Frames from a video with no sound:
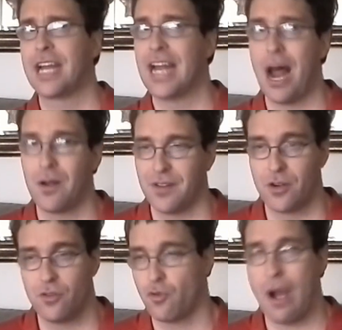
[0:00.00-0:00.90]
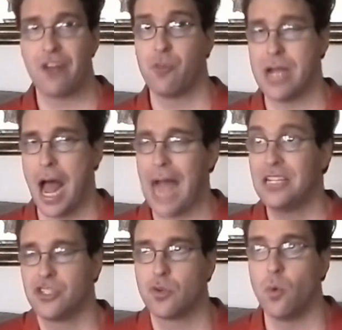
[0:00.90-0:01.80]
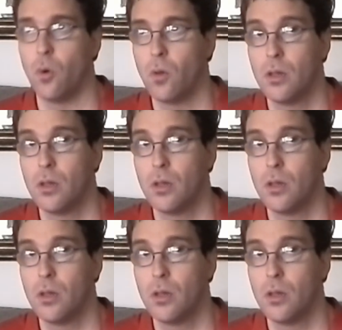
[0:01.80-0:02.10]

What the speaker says: get out of it, graduate high school.